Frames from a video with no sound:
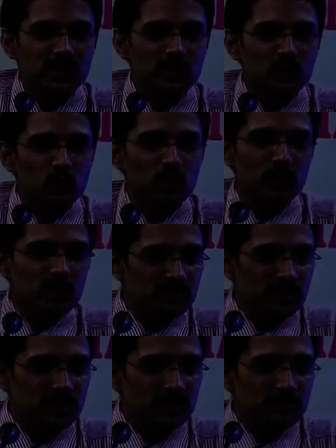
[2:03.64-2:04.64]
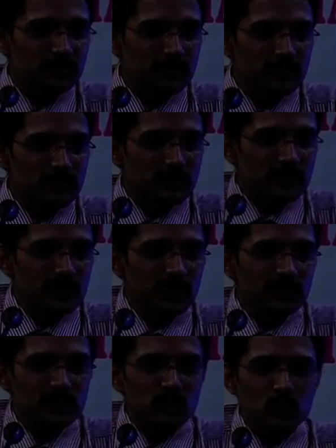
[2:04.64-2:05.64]
called topography.
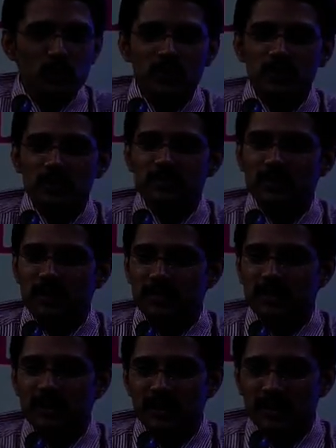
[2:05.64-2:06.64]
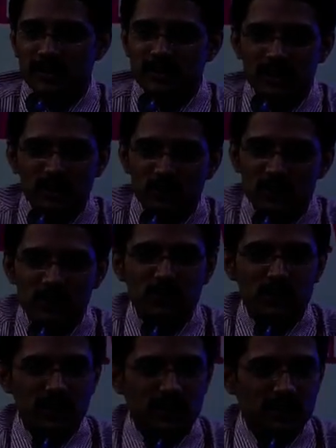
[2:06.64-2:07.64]
That topography of integrated circuit is
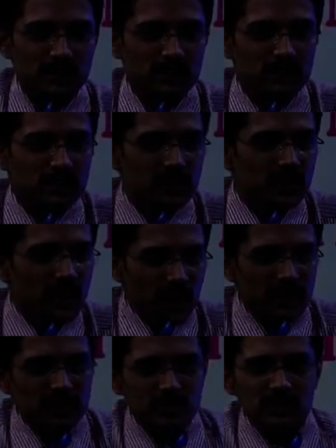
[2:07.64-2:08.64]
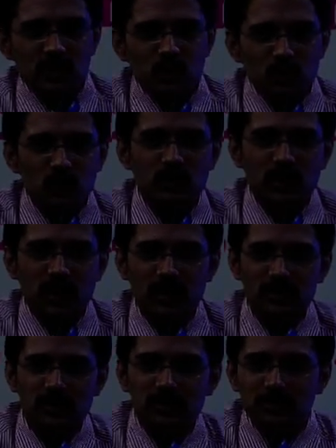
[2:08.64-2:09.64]
protected, and it is a new law.
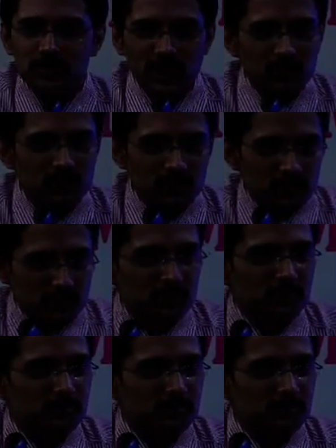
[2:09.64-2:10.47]
We have to